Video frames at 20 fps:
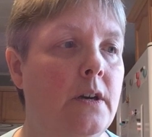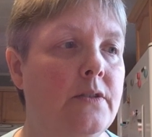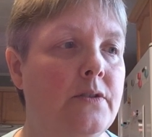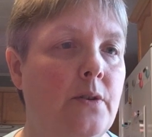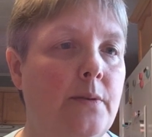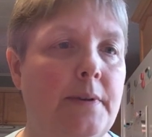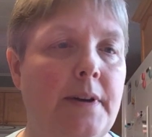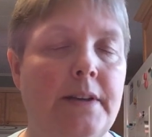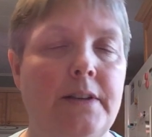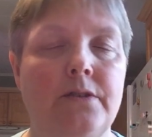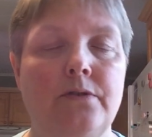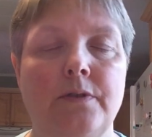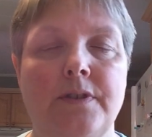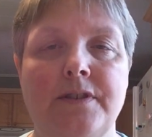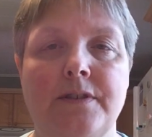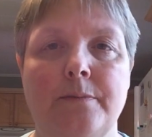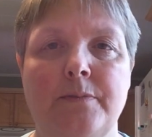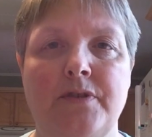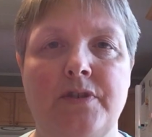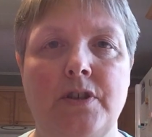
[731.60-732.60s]
So I'm kind of
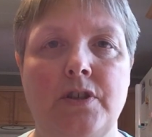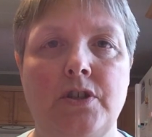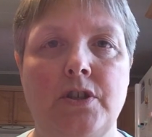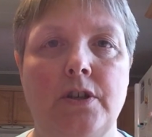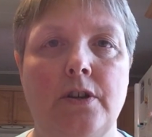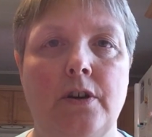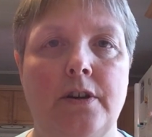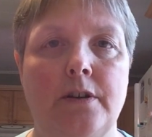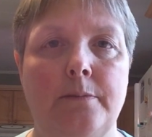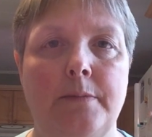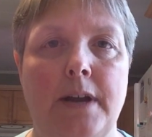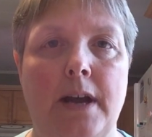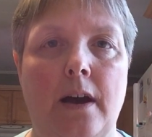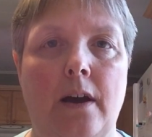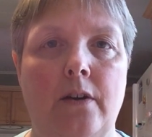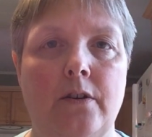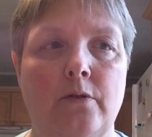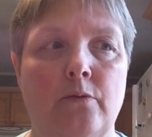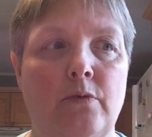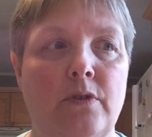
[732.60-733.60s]
doing some stitching on him
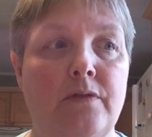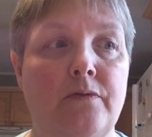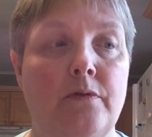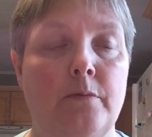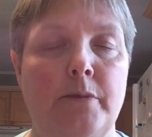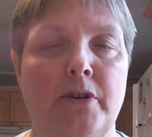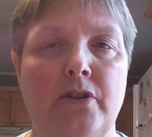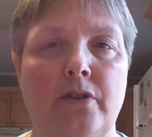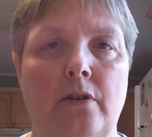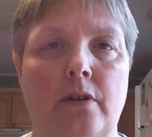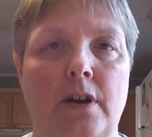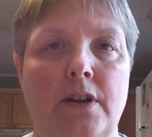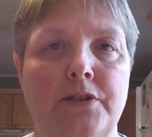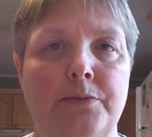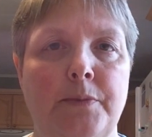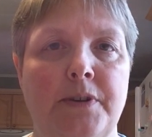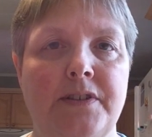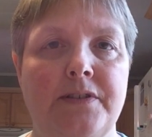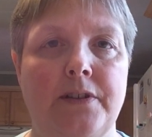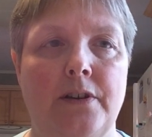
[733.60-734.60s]
now to
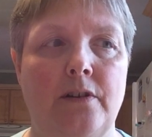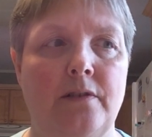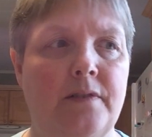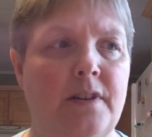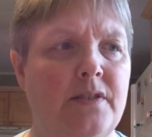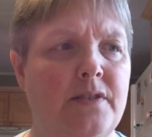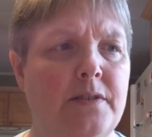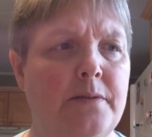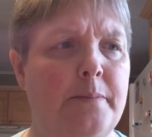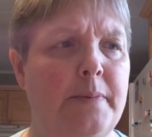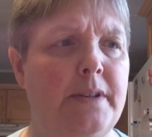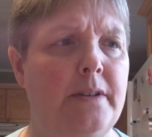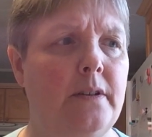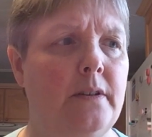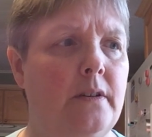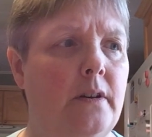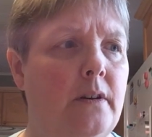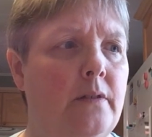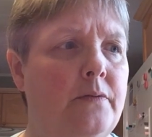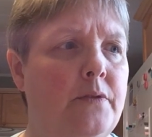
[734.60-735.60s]
refamiliarize myself, because it's been
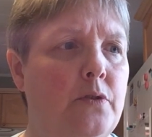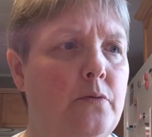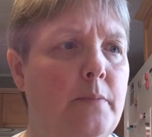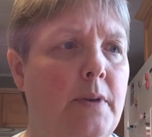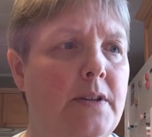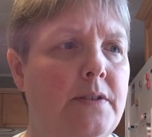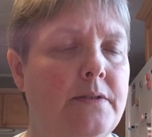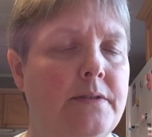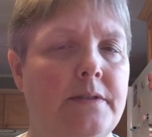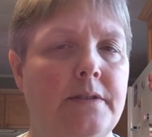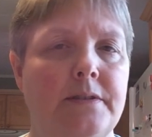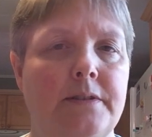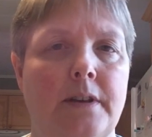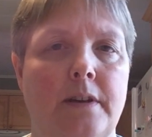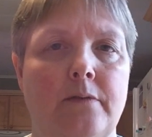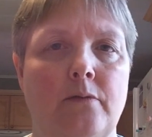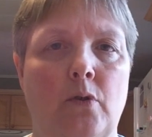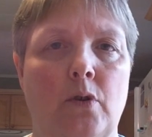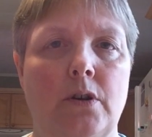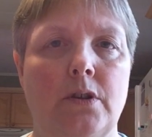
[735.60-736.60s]
a few months since
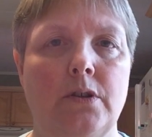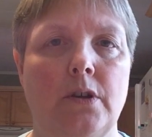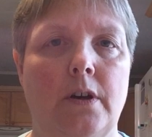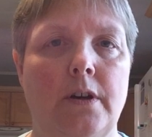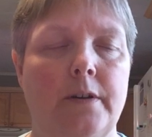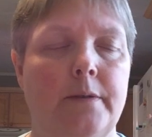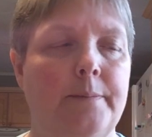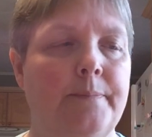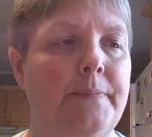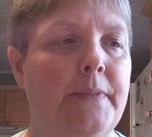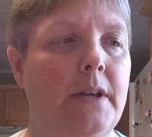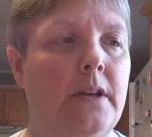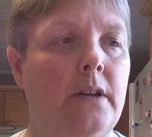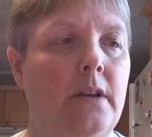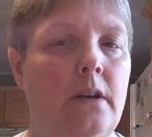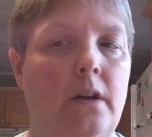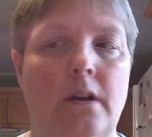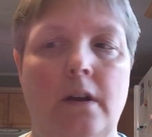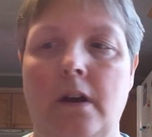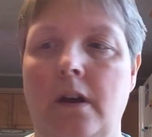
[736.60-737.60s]
I've worked on him.
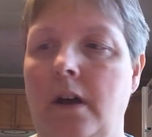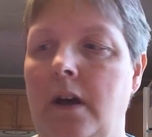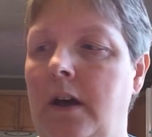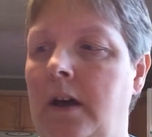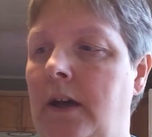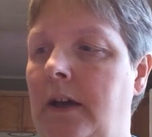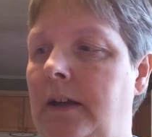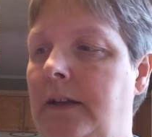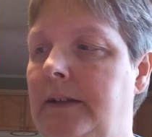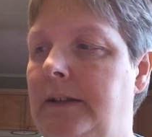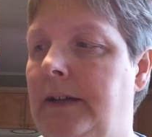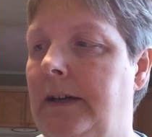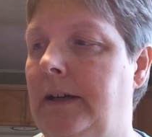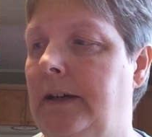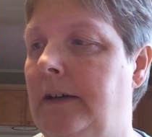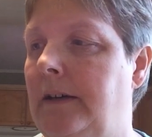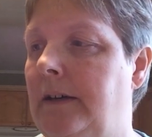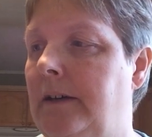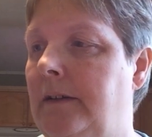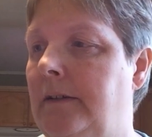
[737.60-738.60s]
And
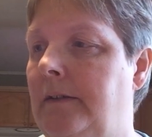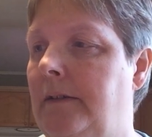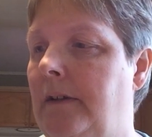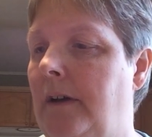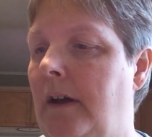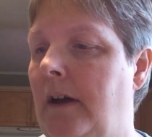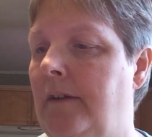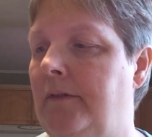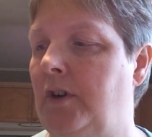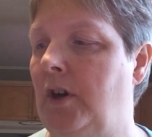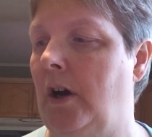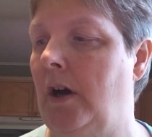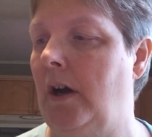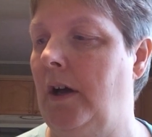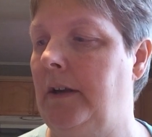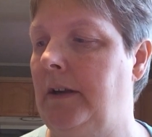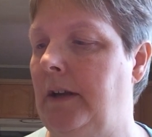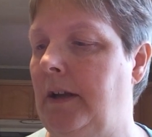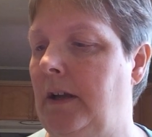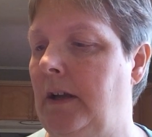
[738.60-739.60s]
I've
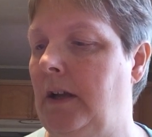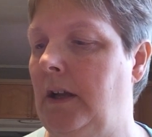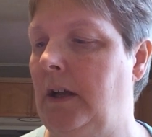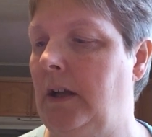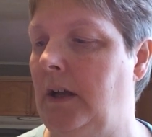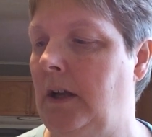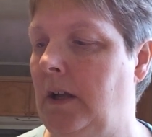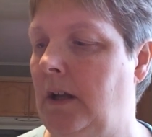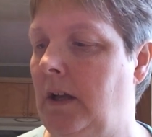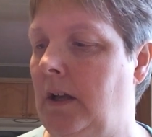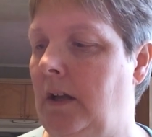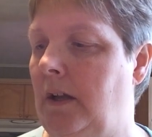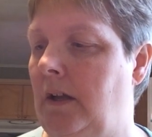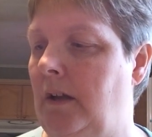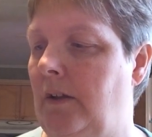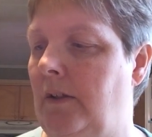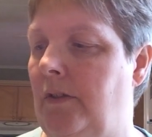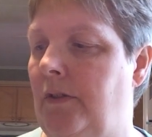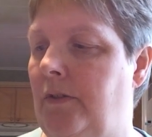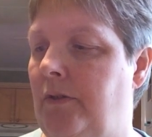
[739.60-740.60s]
got
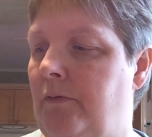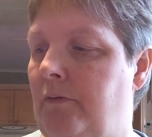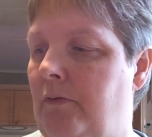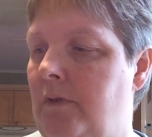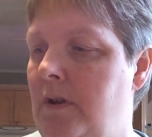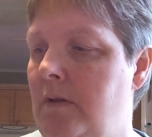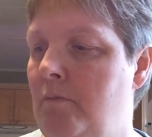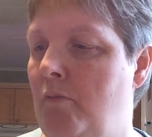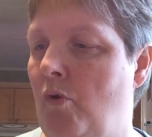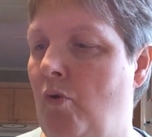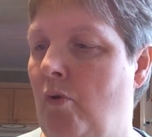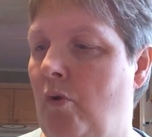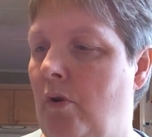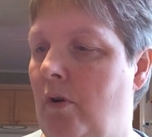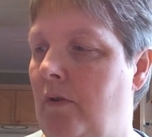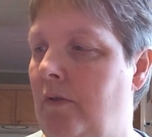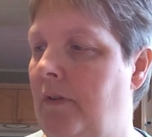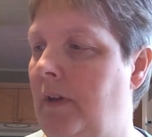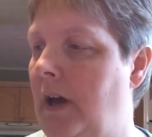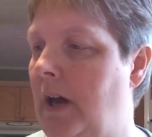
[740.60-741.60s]
3
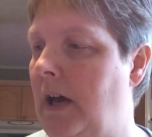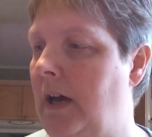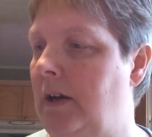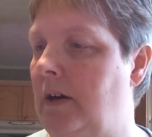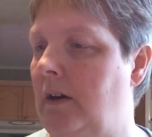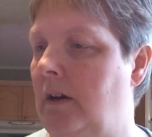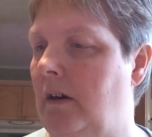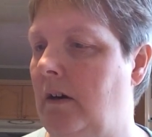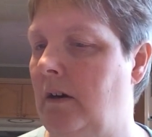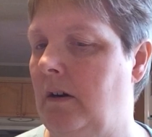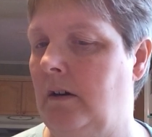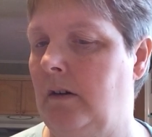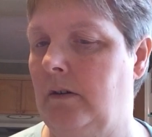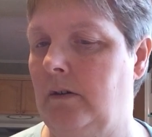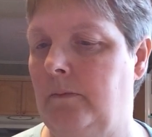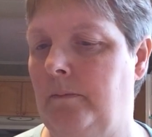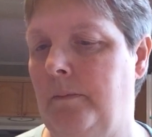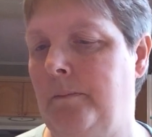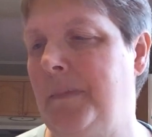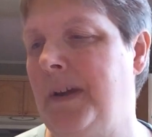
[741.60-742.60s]
more that
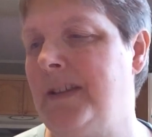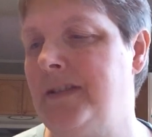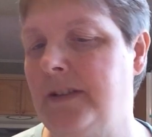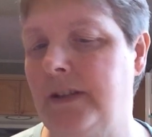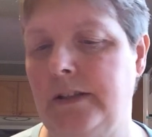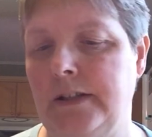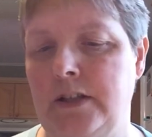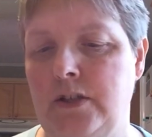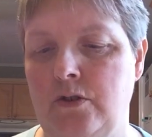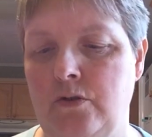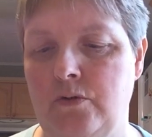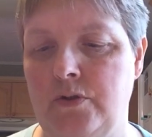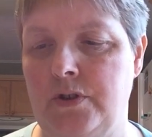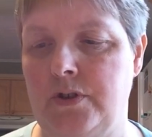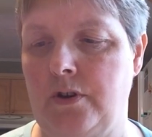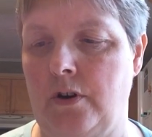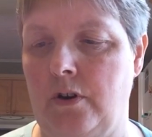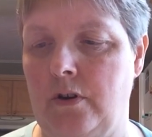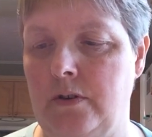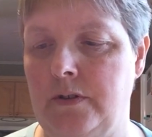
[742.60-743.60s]
are basically new
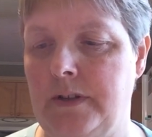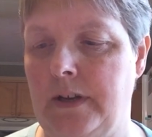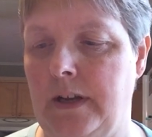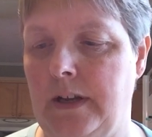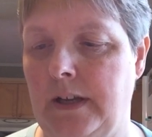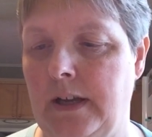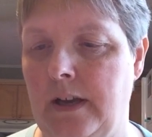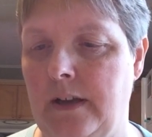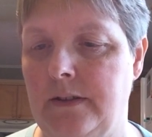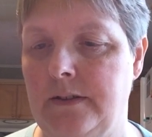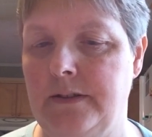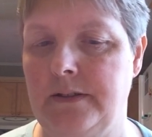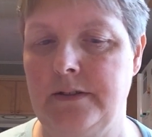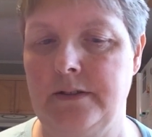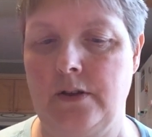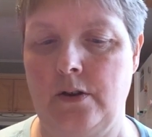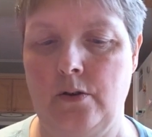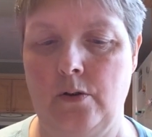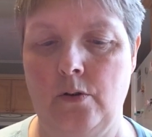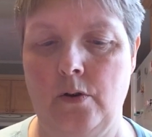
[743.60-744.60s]
starts, I guess.
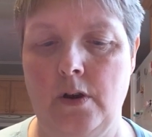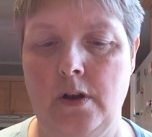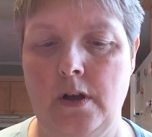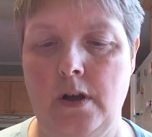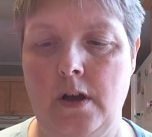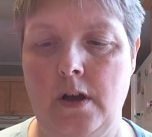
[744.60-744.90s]
So